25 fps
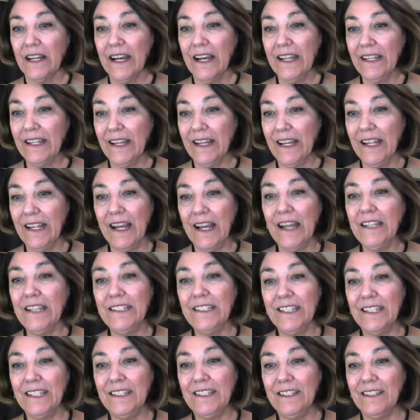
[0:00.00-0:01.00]

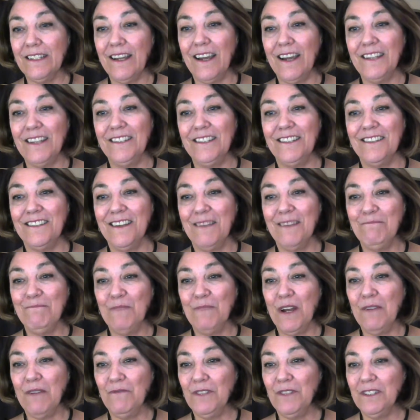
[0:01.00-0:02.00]
I'm
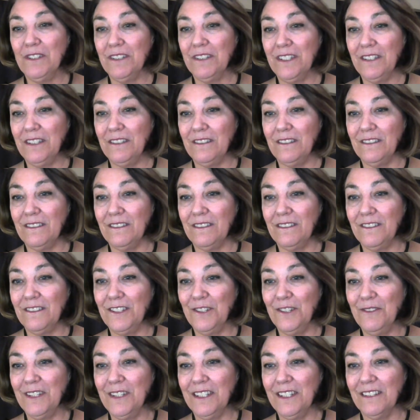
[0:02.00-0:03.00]
not really
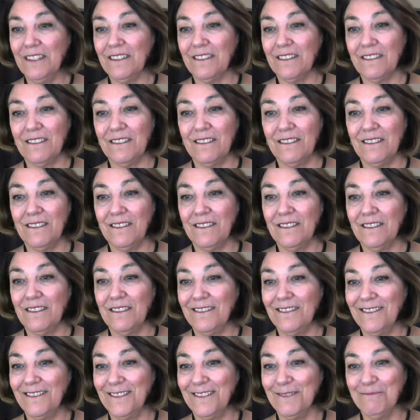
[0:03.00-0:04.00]
doing
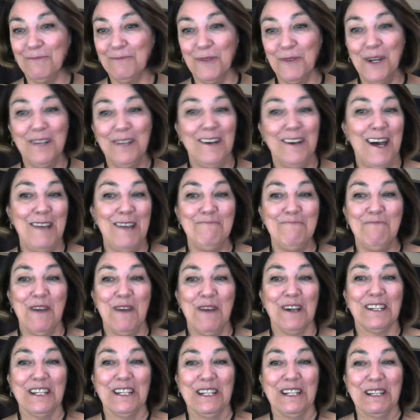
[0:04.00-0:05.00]
well. I'm
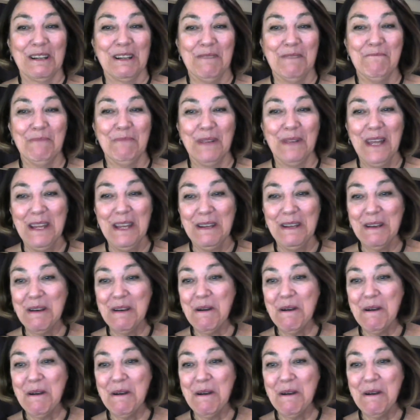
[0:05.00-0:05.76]
not going to complain,